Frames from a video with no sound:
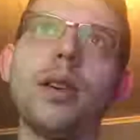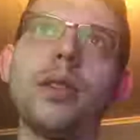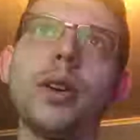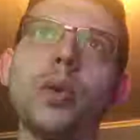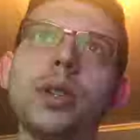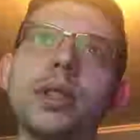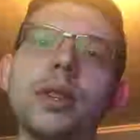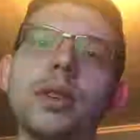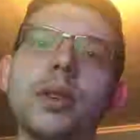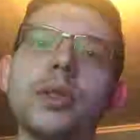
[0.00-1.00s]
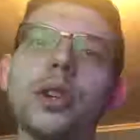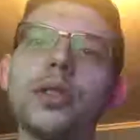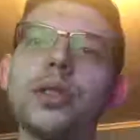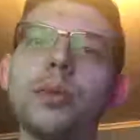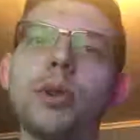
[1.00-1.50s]
there was
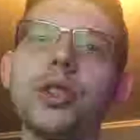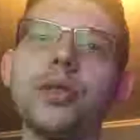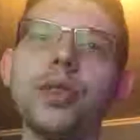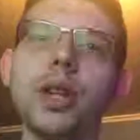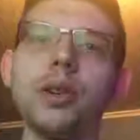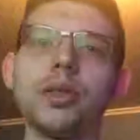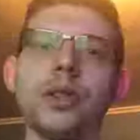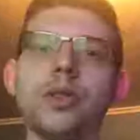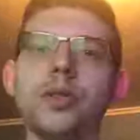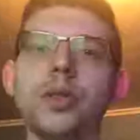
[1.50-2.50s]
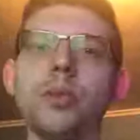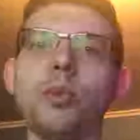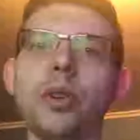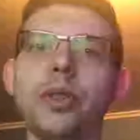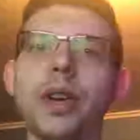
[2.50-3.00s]
also a bunch of videos on YouTube
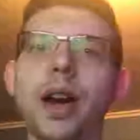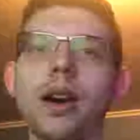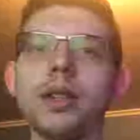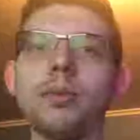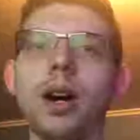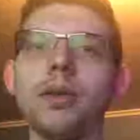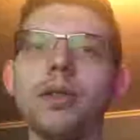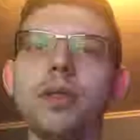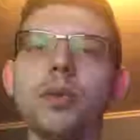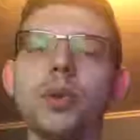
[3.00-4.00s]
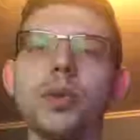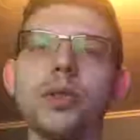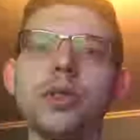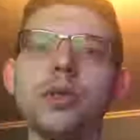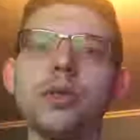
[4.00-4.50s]
with Garry's Mod, which
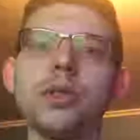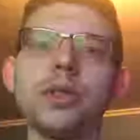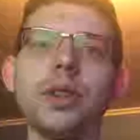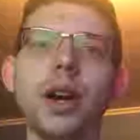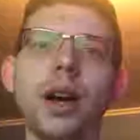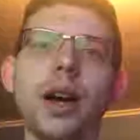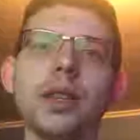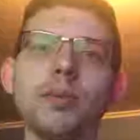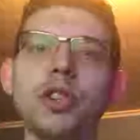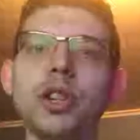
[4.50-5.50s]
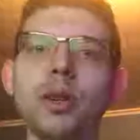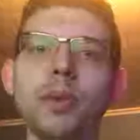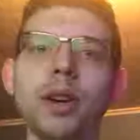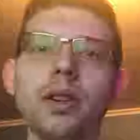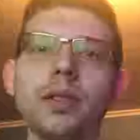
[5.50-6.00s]
was used as
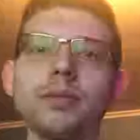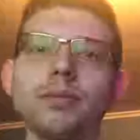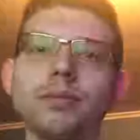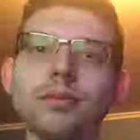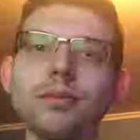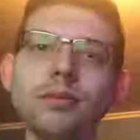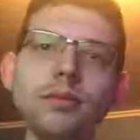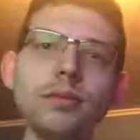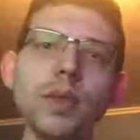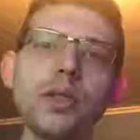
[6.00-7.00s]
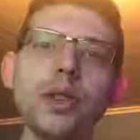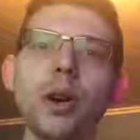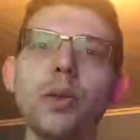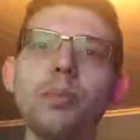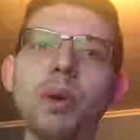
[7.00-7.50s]
machinima.
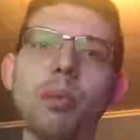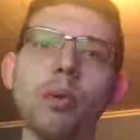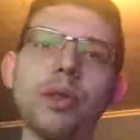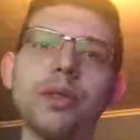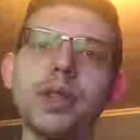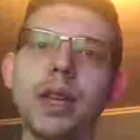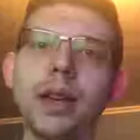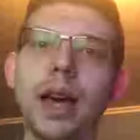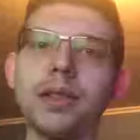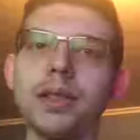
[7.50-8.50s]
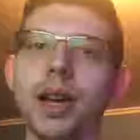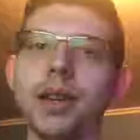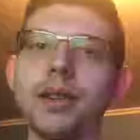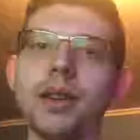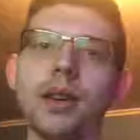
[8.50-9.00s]
So people were using it as
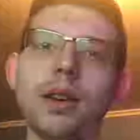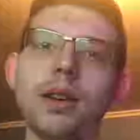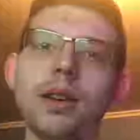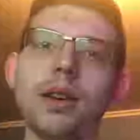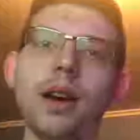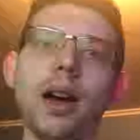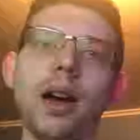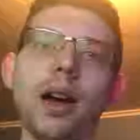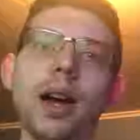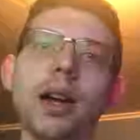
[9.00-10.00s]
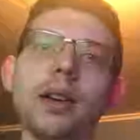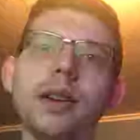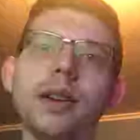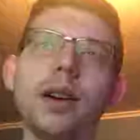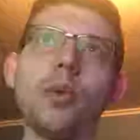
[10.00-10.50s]
like a
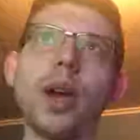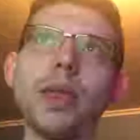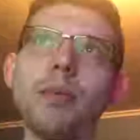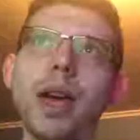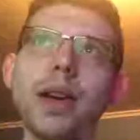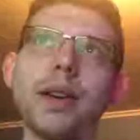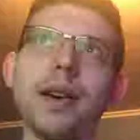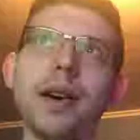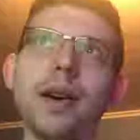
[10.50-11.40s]
way to make